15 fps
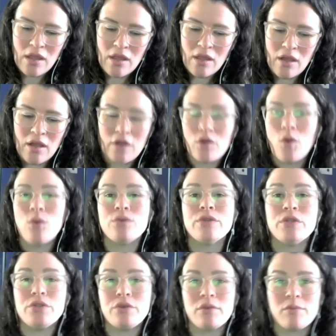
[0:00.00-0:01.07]
are only
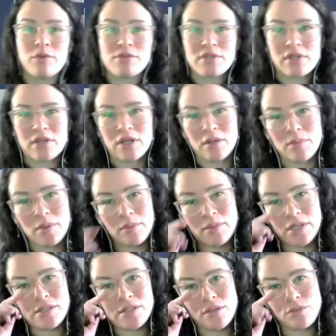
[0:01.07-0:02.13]
doing music therapy, but
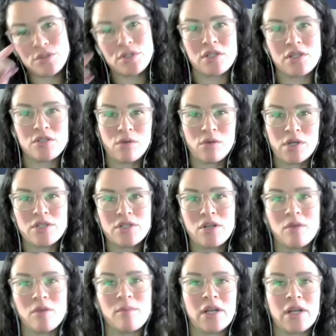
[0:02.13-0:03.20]
it's usually short
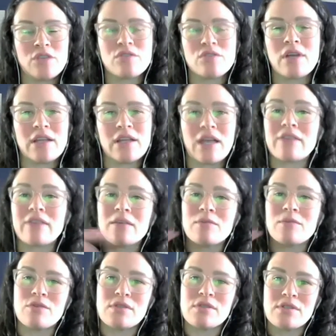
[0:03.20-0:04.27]
term, and I try to get them
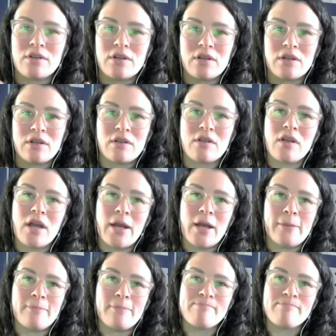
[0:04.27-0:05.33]
to a certain
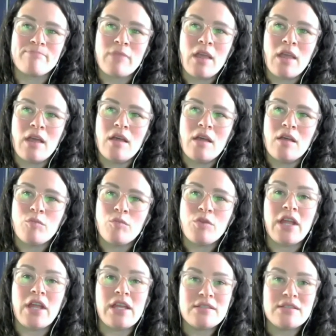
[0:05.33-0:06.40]

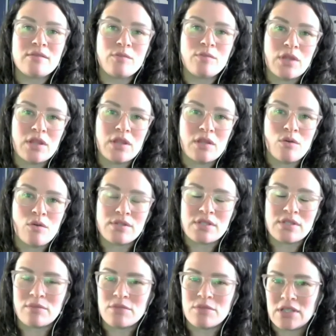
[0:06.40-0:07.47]
place with the goals
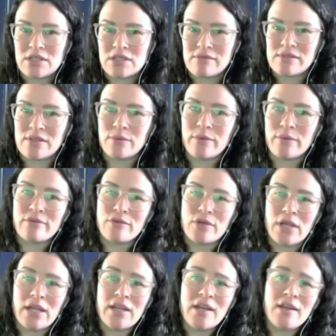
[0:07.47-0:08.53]
and objectives that we've
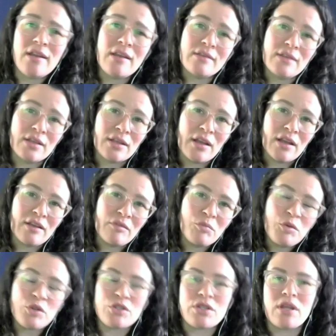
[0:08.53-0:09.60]
created, and then kind of
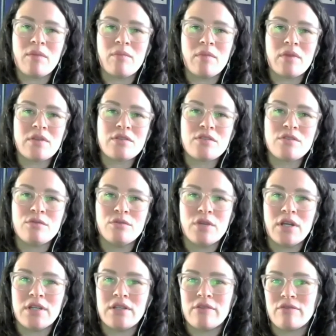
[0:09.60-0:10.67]
push them to
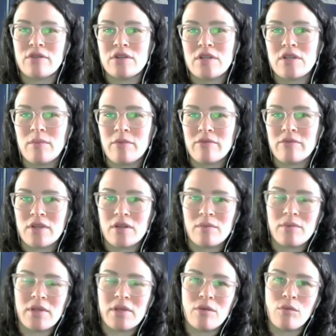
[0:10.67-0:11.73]
a different type of
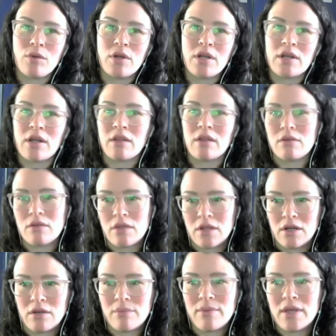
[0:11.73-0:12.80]
therapy or another
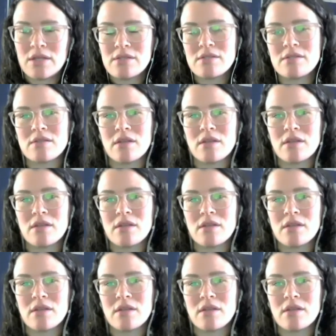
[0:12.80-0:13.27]
therapist.